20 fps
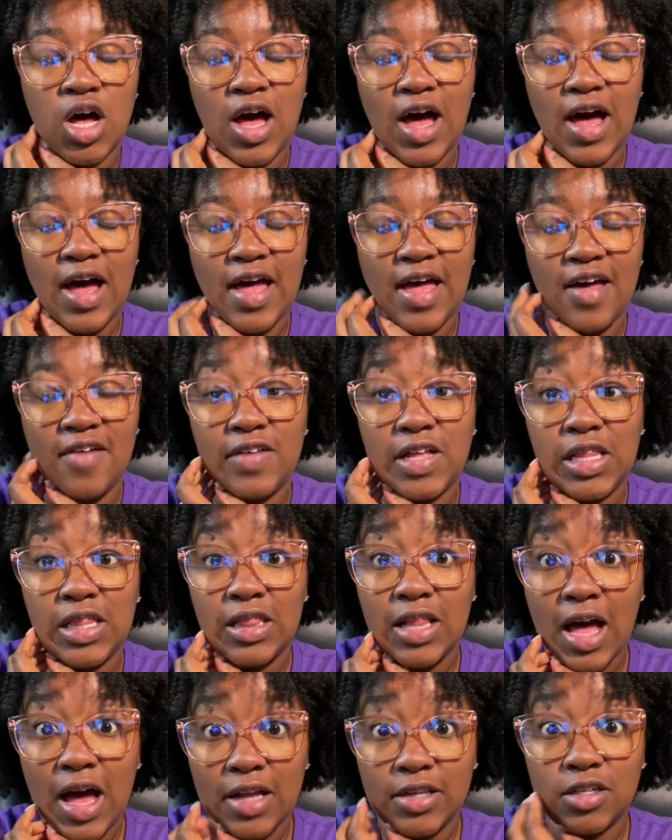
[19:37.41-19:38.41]
I have a
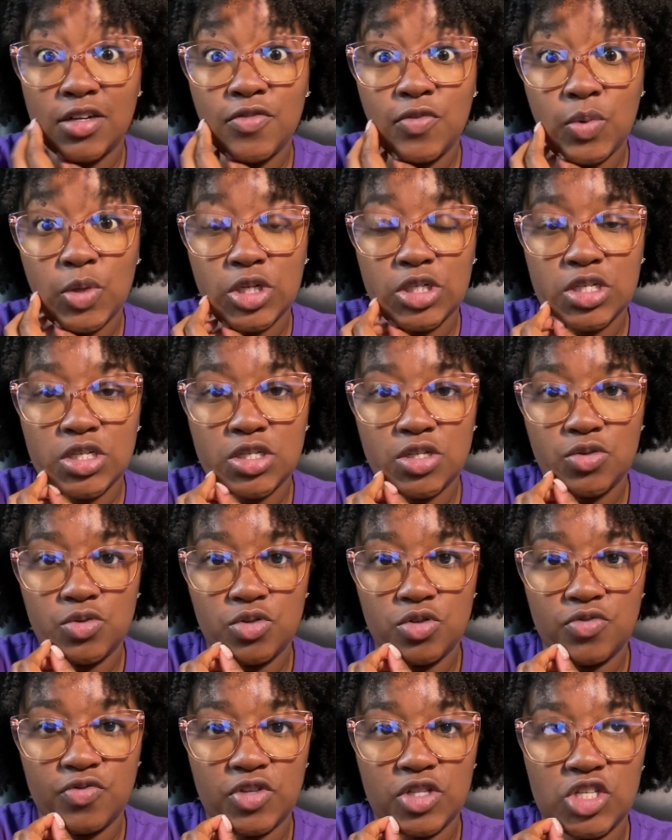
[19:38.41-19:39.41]
lot of work to still
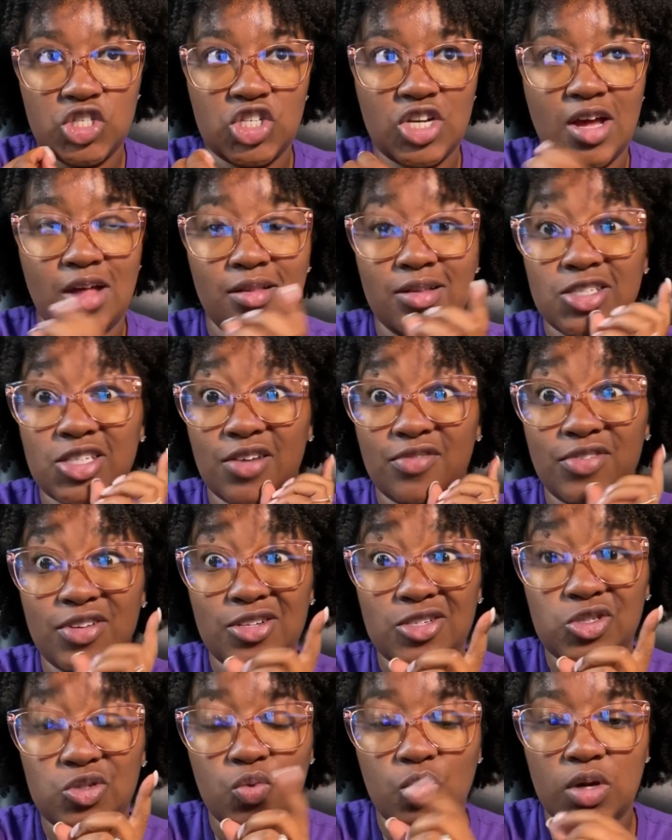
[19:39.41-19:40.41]
do for the challenge. I
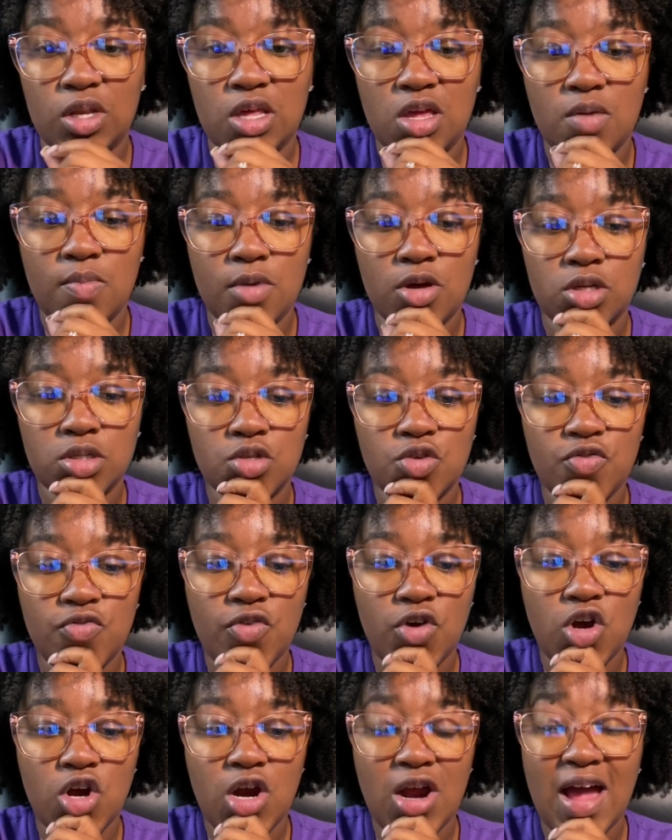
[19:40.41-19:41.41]
finished one email so
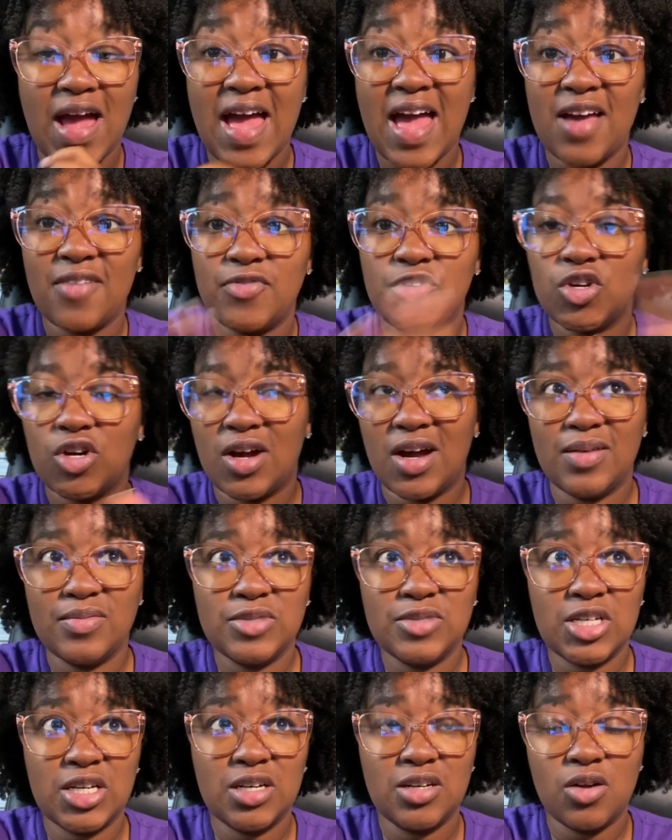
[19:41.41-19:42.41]
far. After I'm
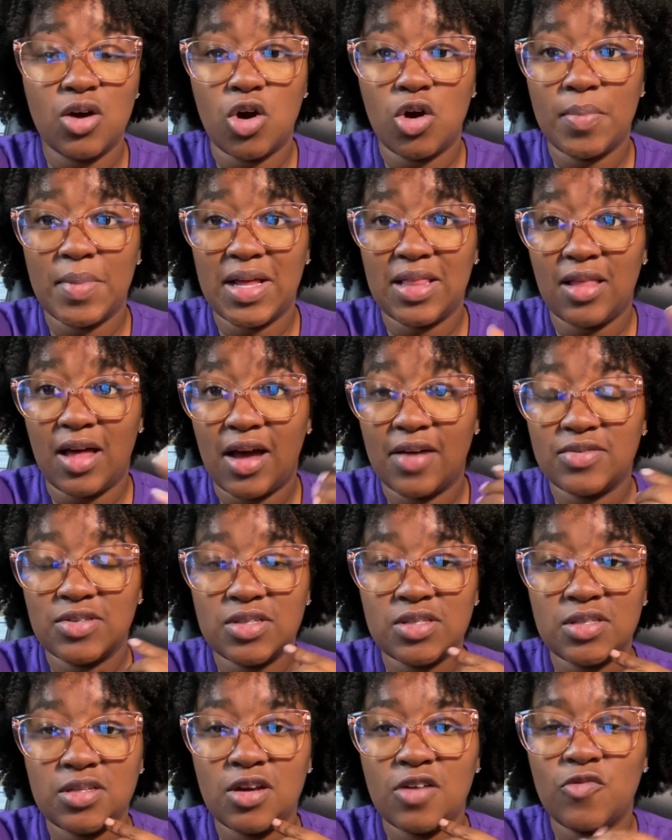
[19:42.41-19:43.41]
done all my lives
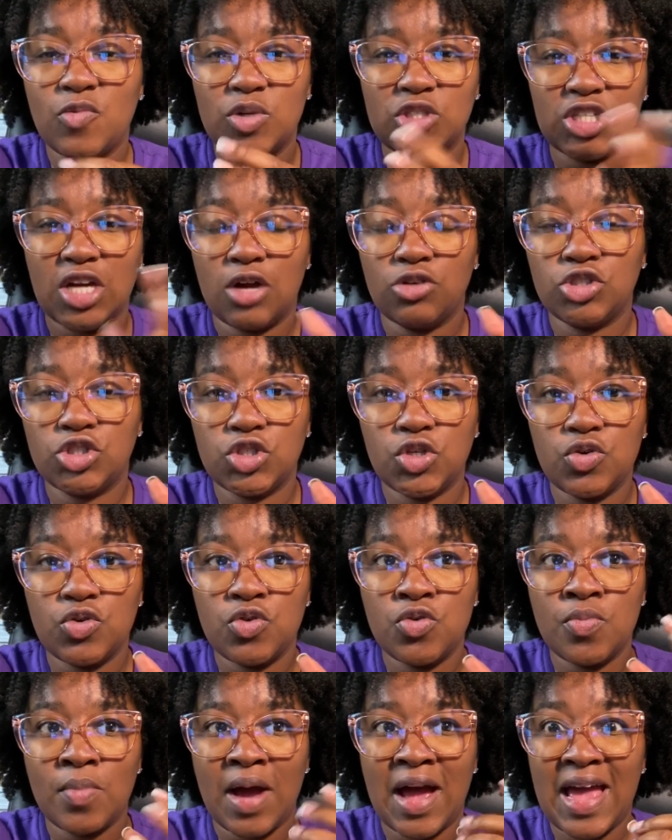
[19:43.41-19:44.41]
and stuff, which I'll show
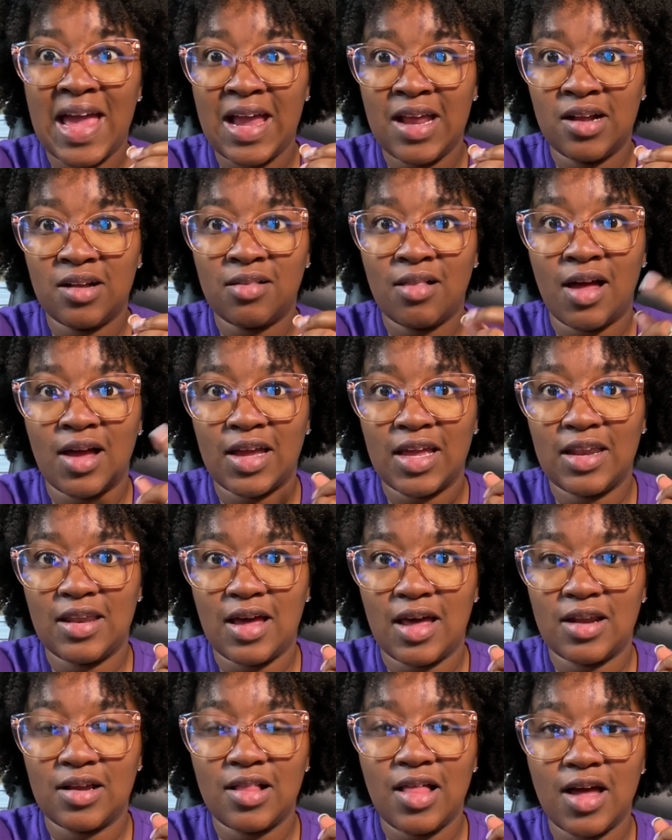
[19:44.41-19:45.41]
you my 8 o'clock and
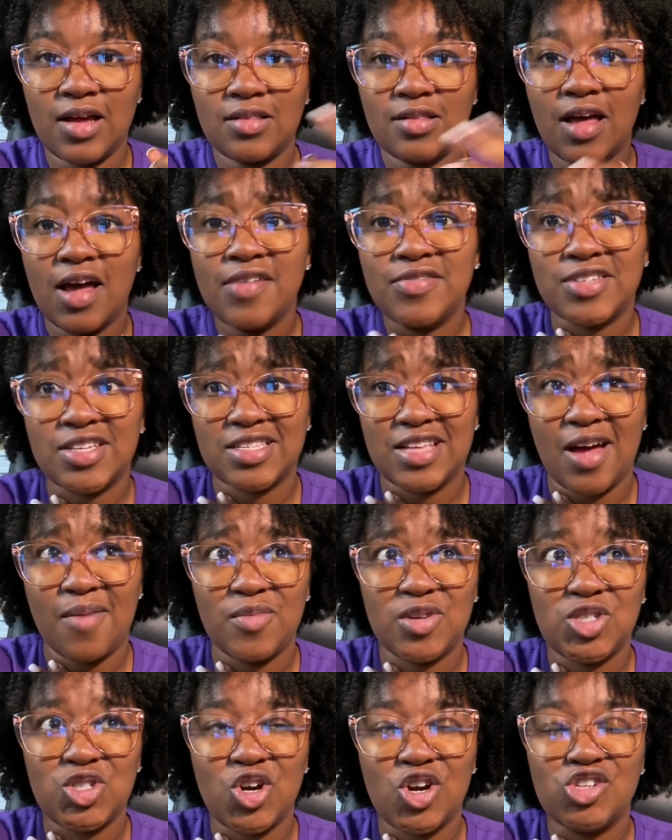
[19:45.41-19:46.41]
9 o'clock lives because I'm
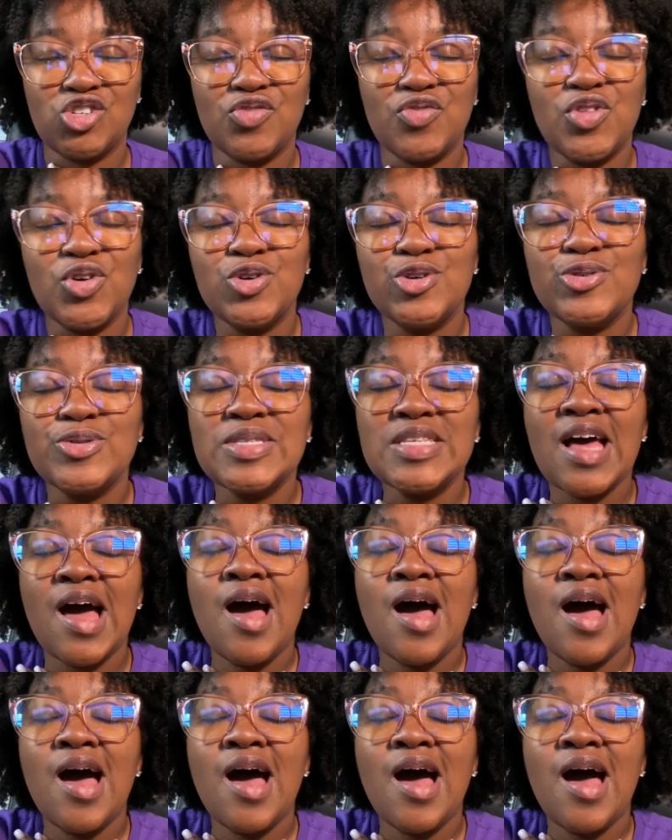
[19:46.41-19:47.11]
in charge of those.